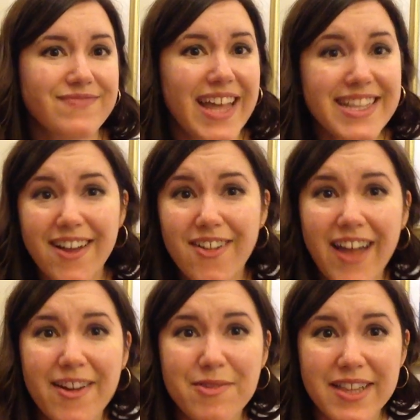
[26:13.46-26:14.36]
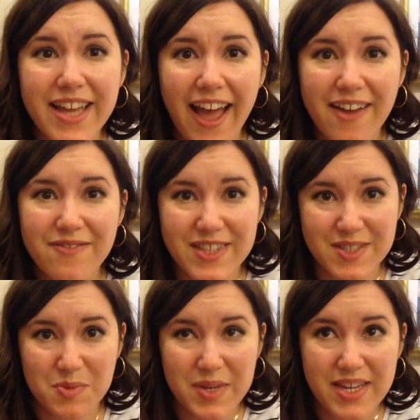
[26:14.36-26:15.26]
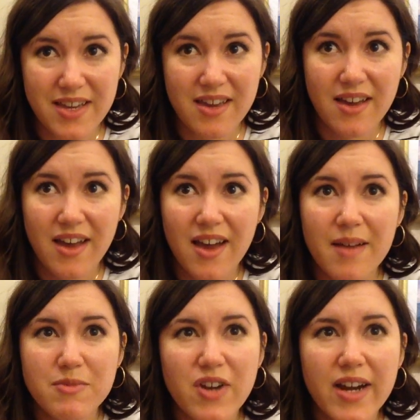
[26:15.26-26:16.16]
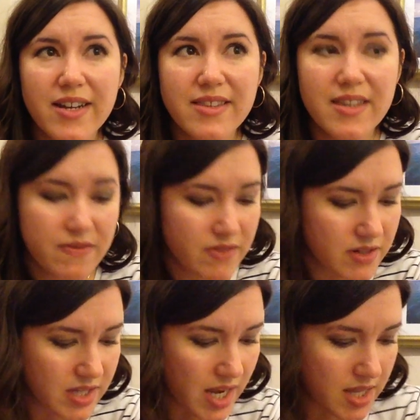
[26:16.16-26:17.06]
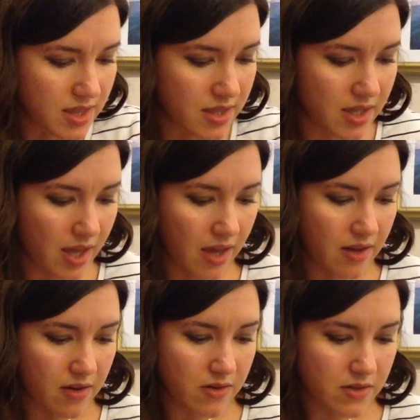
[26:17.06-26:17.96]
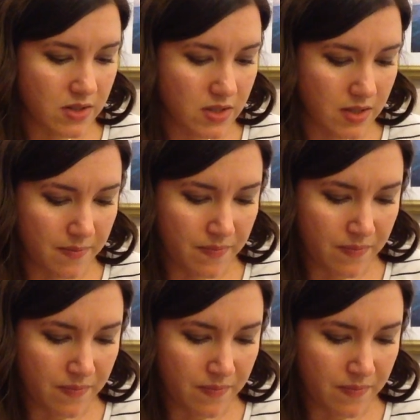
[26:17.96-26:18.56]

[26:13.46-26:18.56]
that's all I really have this week. I'm trying to think if there's anything else.